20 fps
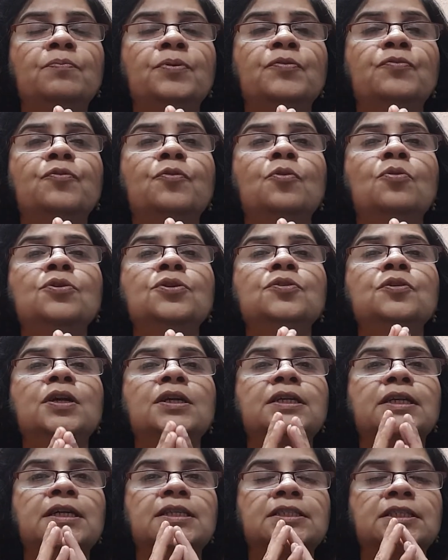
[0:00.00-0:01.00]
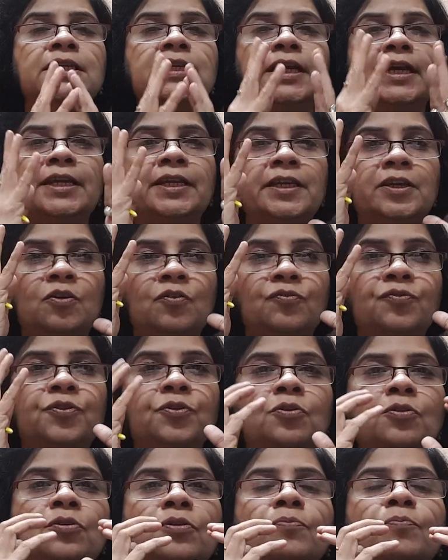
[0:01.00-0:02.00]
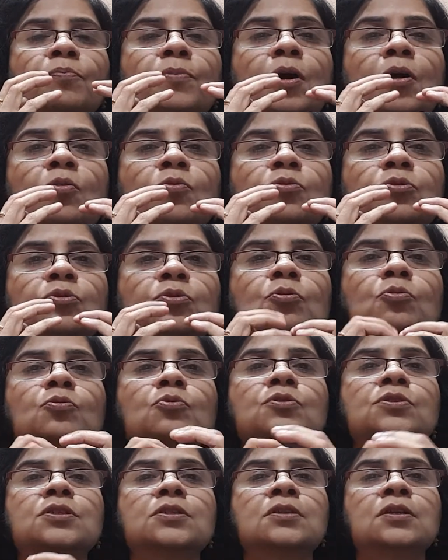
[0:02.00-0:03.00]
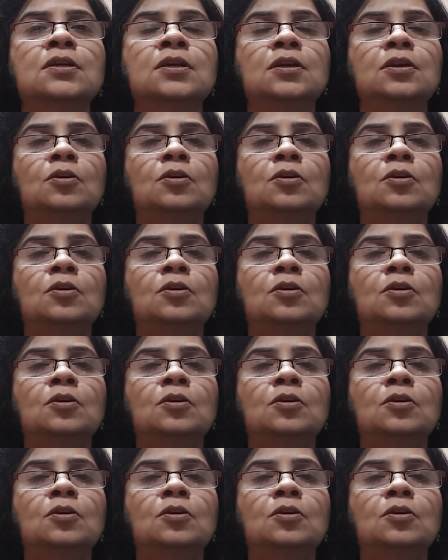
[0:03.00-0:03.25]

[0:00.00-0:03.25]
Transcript: Before you are touching any of your mouth, nose